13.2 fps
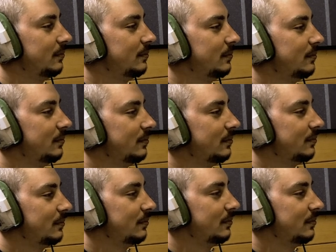
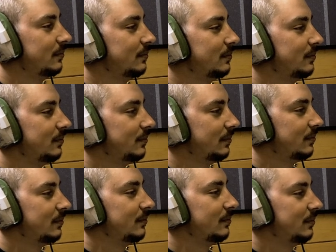
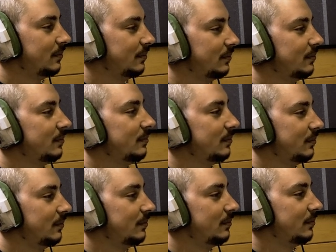
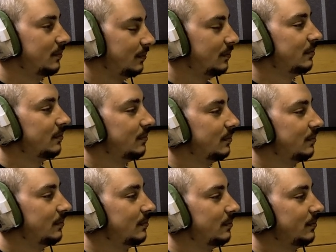
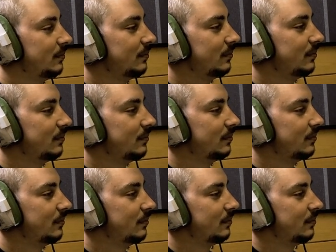
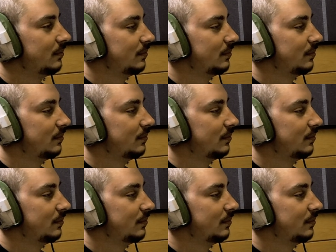No words are spoken by the person on screen.